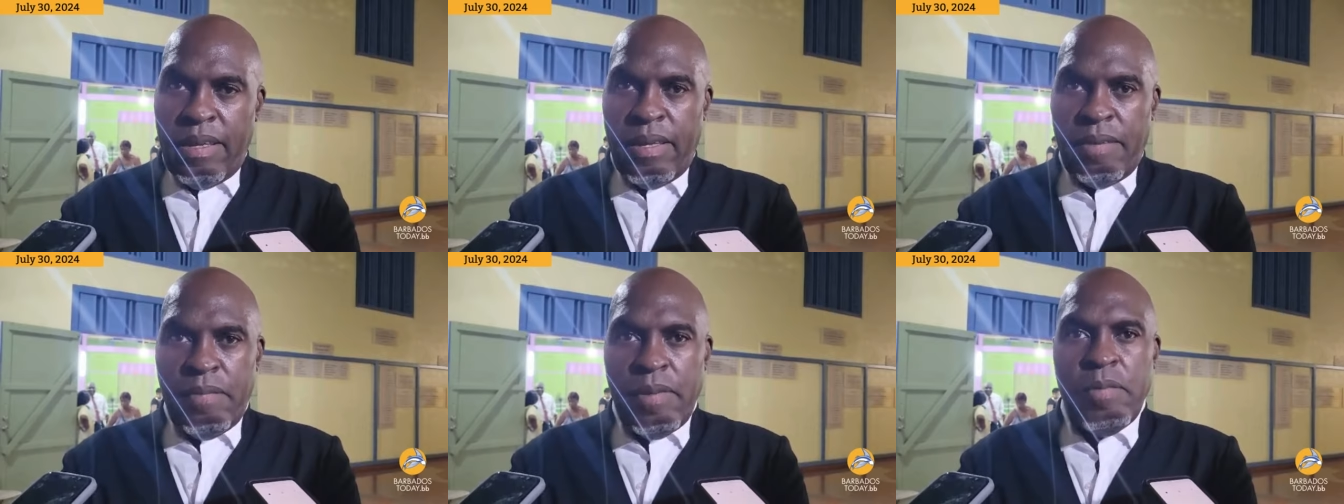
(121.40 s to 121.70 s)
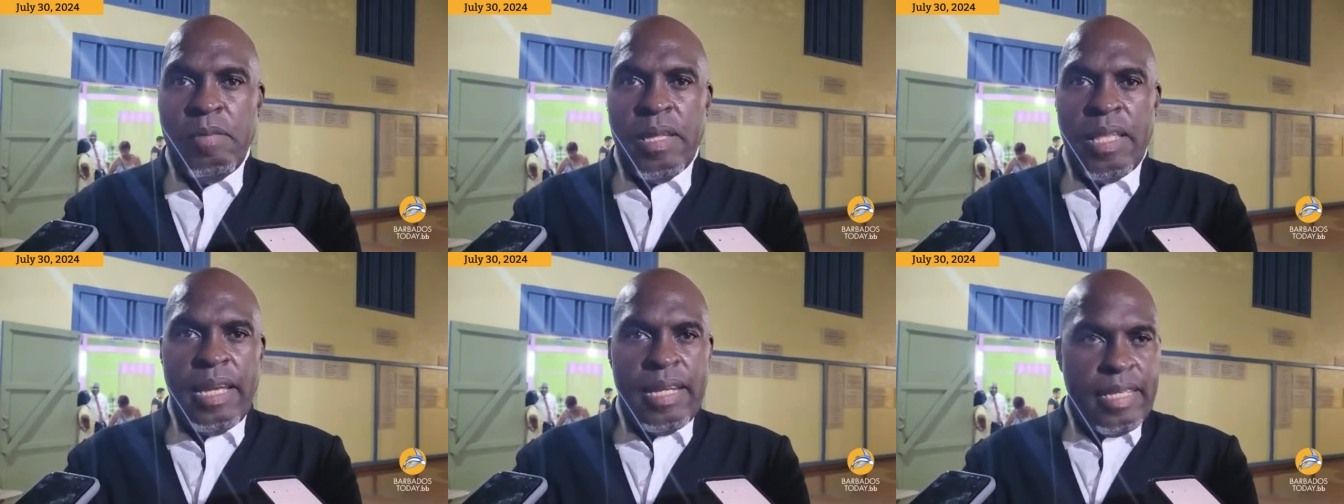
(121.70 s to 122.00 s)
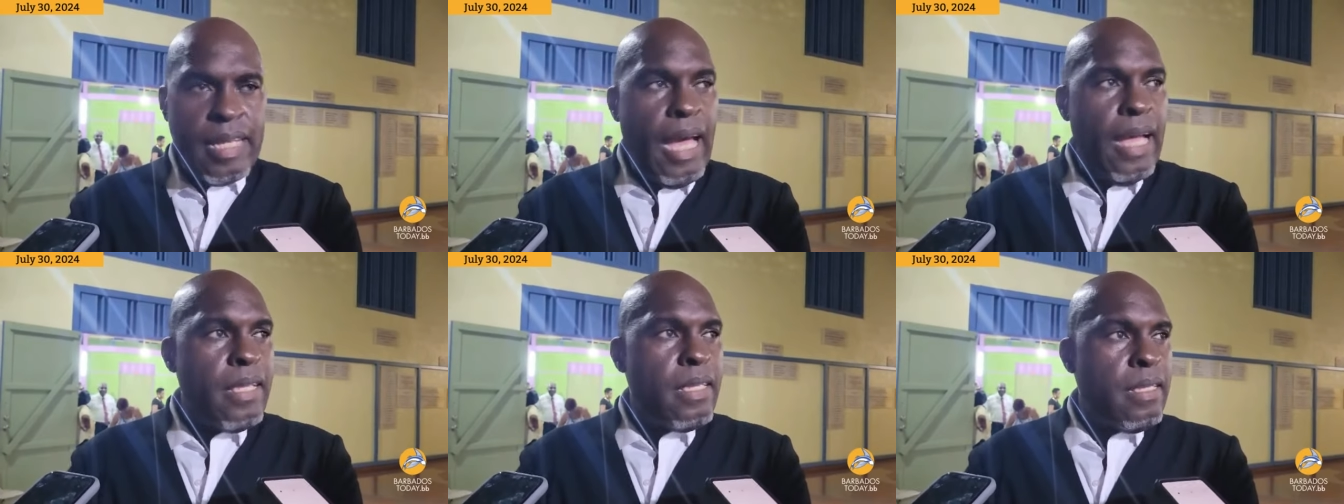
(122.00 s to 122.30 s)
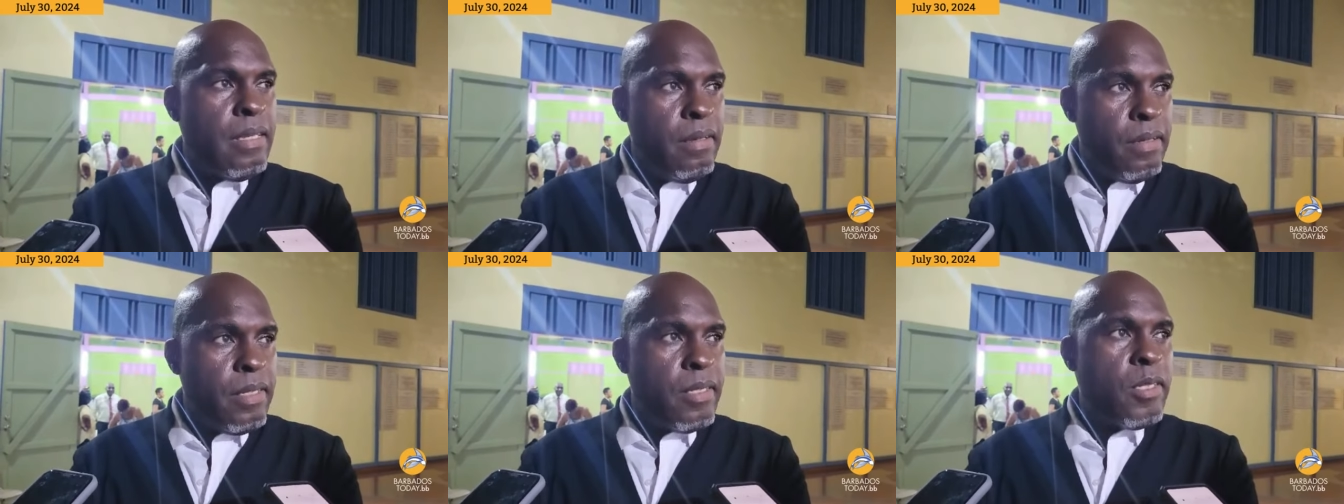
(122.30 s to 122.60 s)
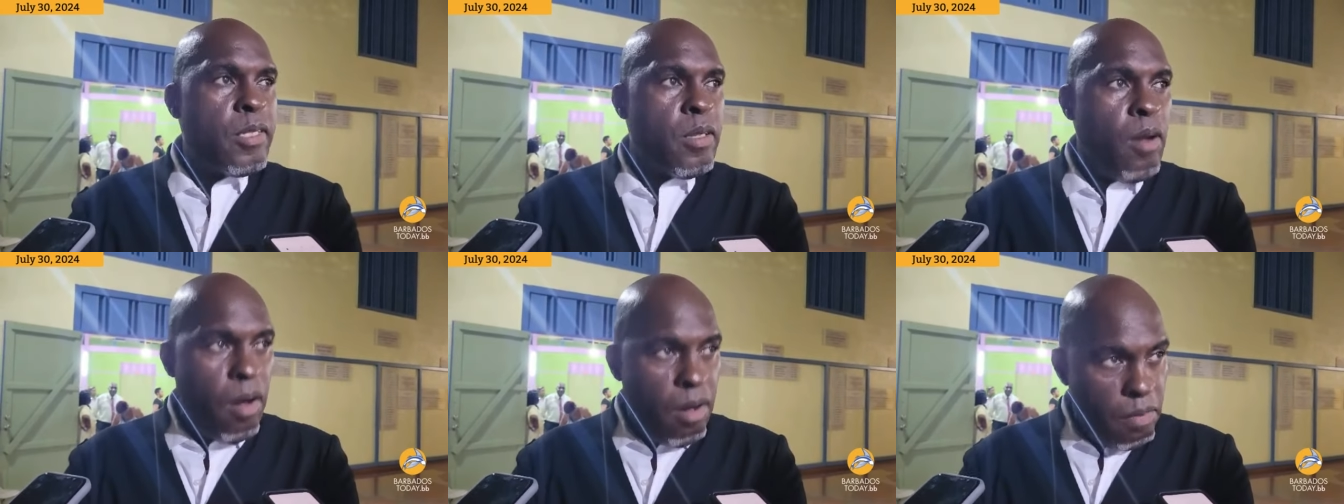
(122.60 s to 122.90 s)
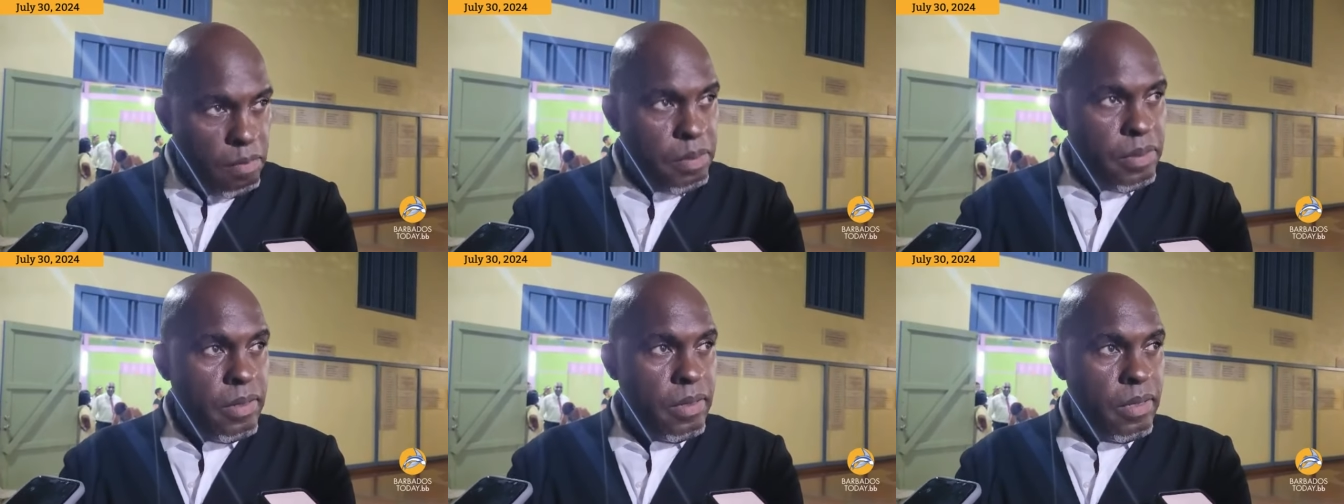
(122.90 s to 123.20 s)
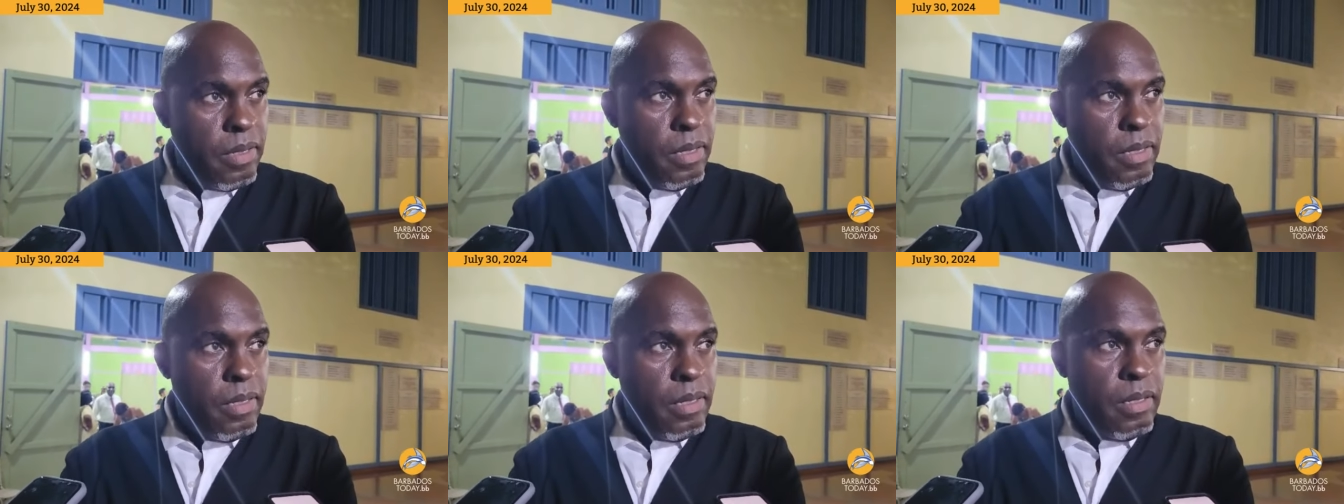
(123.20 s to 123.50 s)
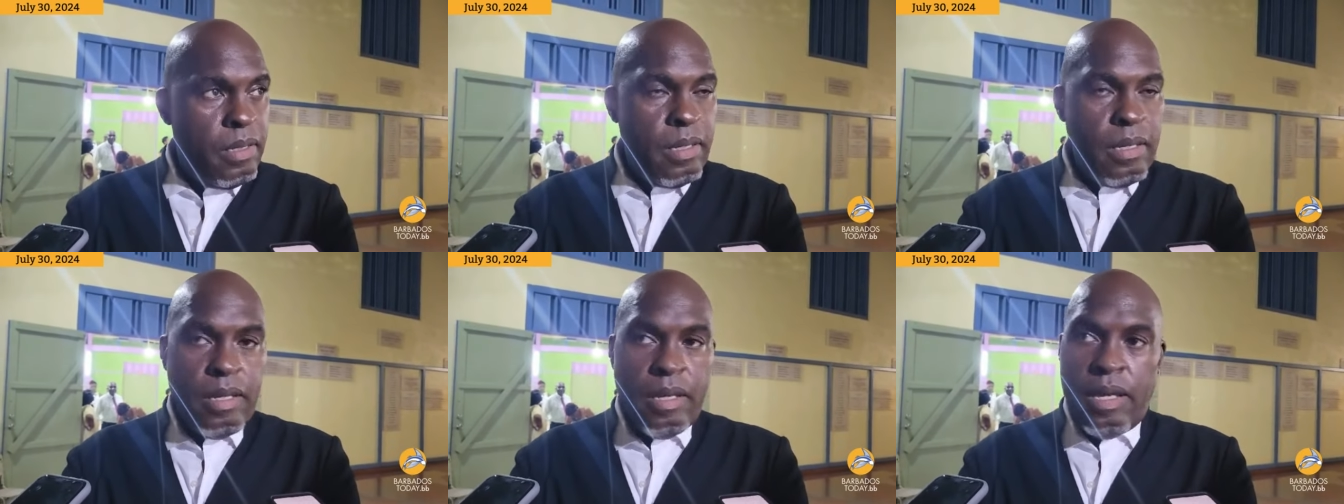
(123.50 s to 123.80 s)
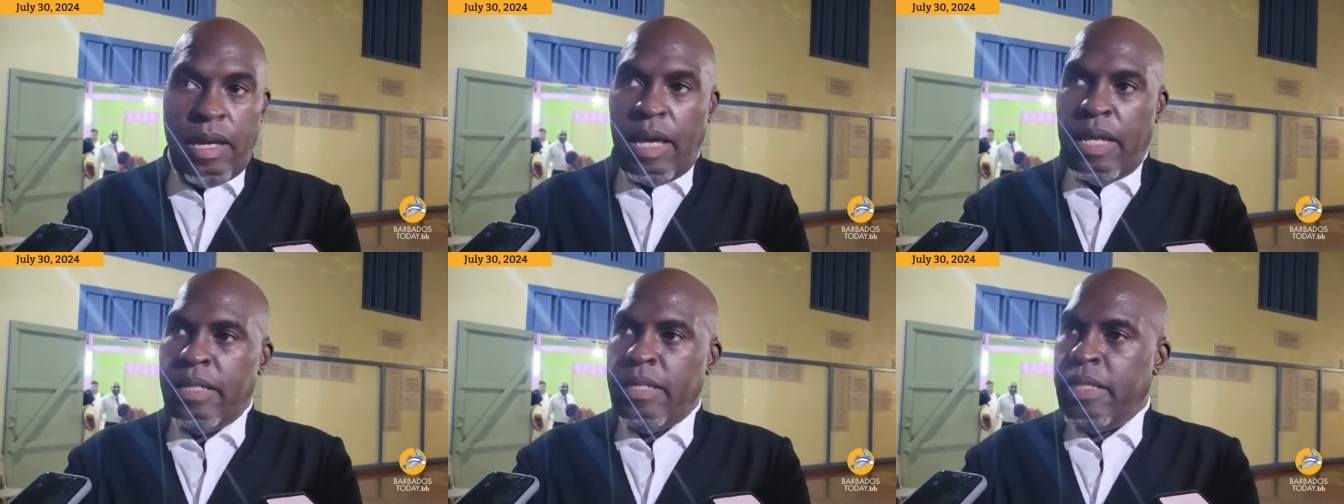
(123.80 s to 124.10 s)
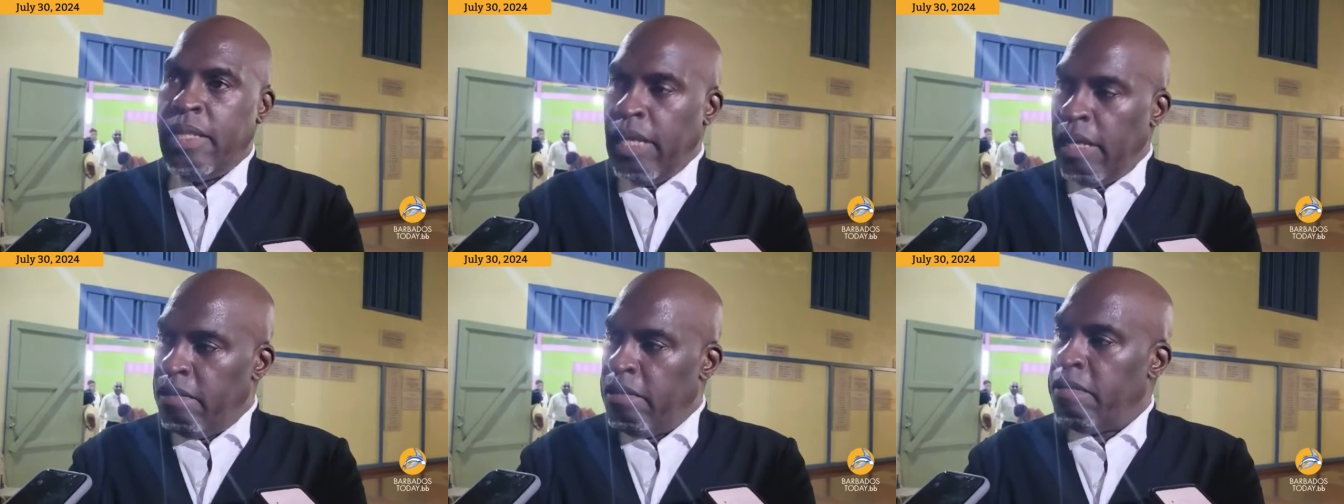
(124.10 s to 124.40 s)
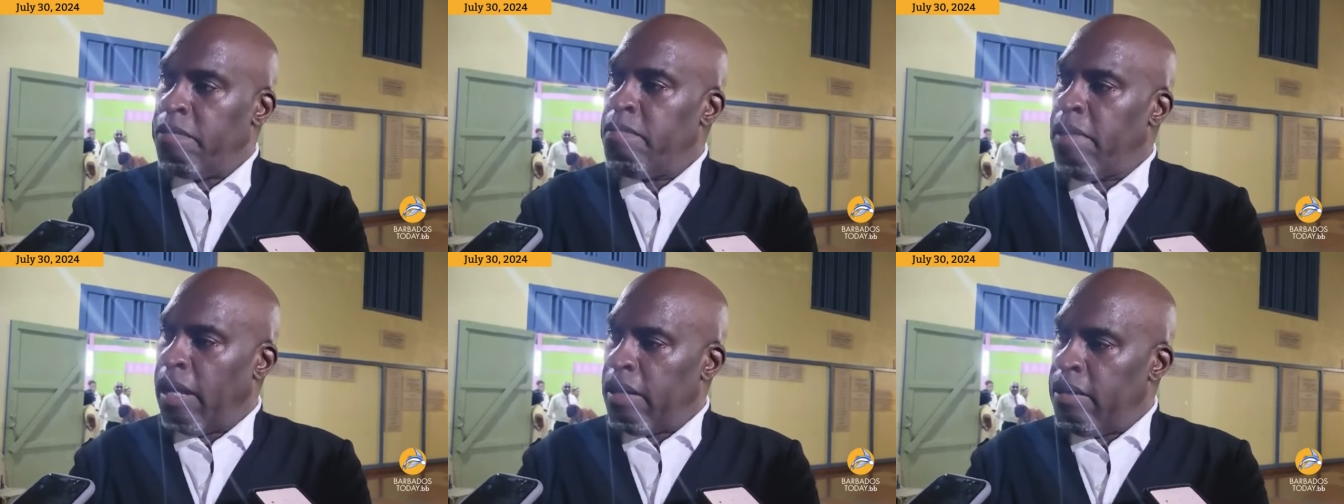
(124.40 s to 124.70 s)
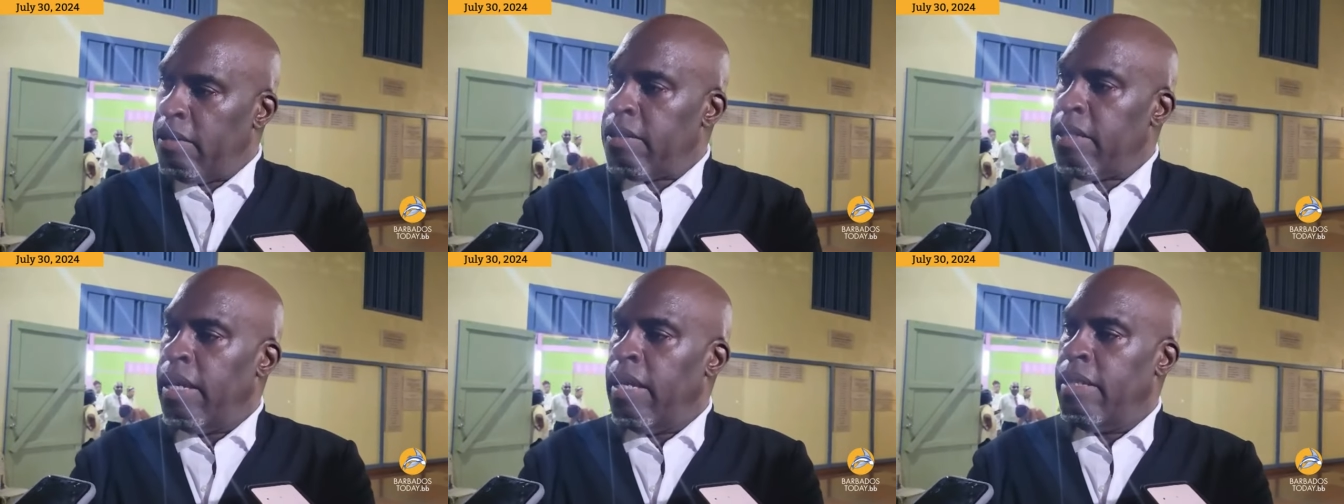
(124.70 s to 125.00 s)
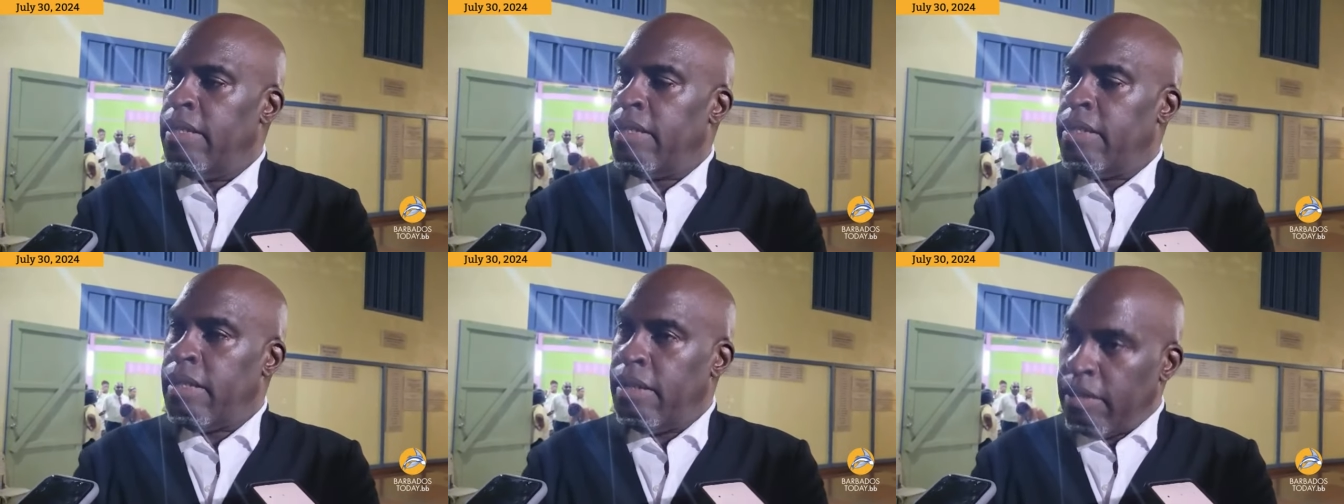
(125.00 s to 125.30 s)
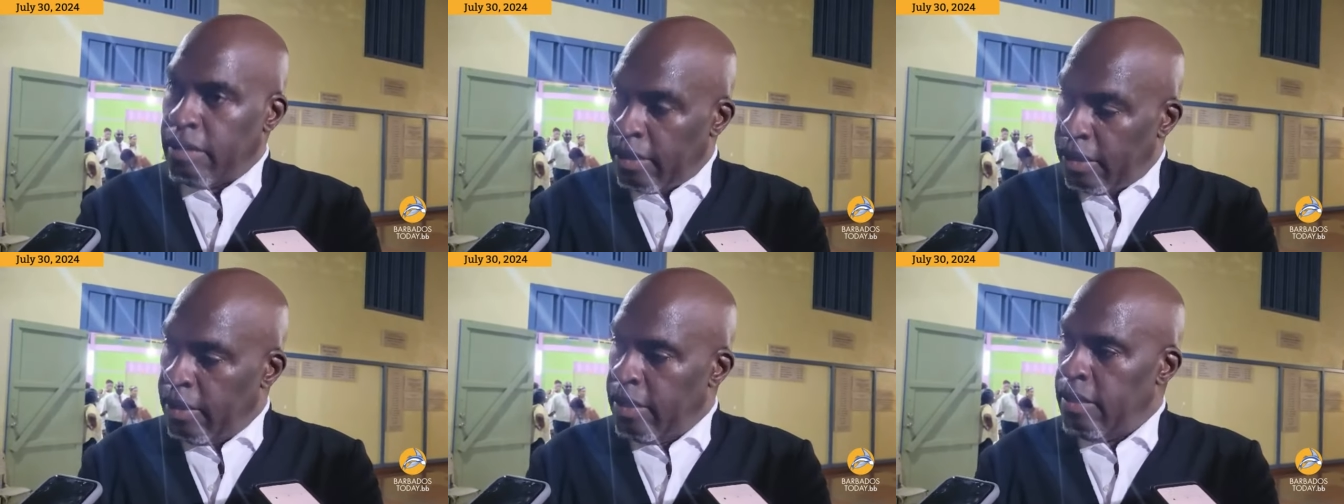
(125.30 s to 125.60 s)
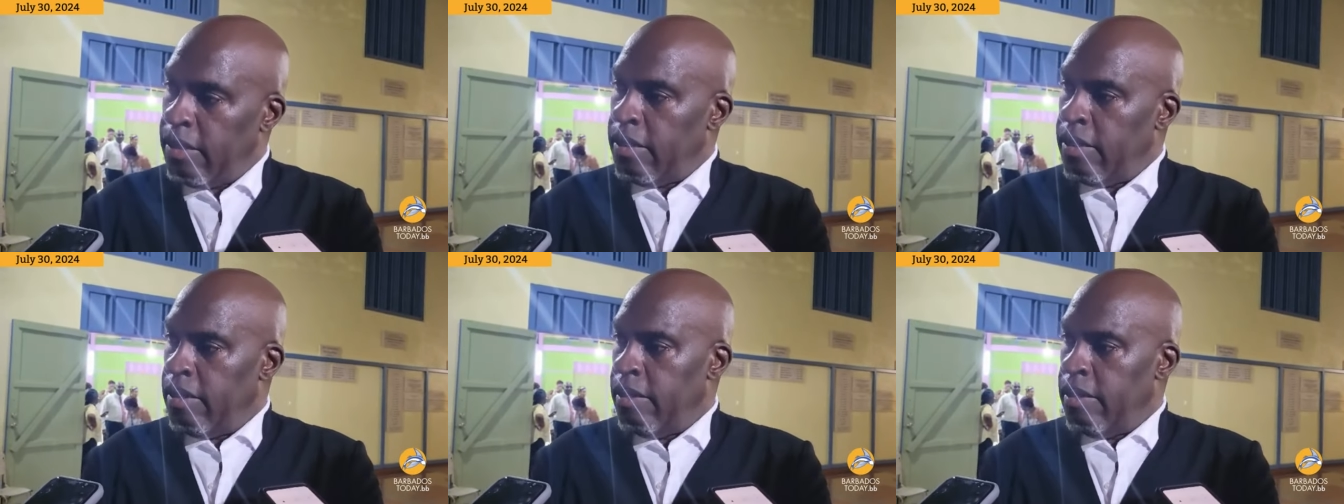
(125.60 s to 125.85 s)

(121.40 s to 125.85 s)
we would like that to stop and deal with matters internally.